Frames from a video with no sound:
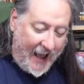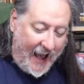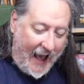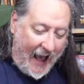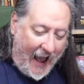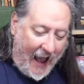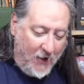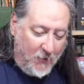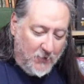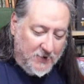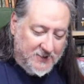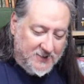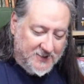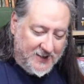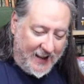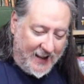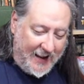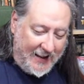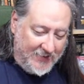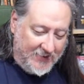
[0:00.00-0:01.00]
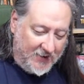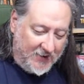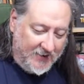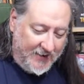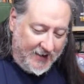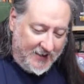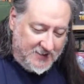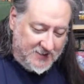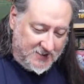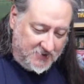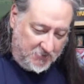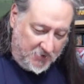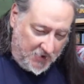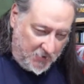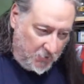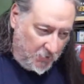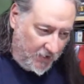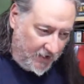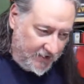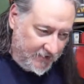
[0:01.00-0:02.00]
I would say there needs to be
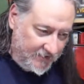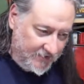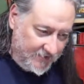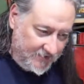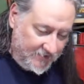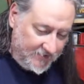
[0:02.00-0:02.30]
one.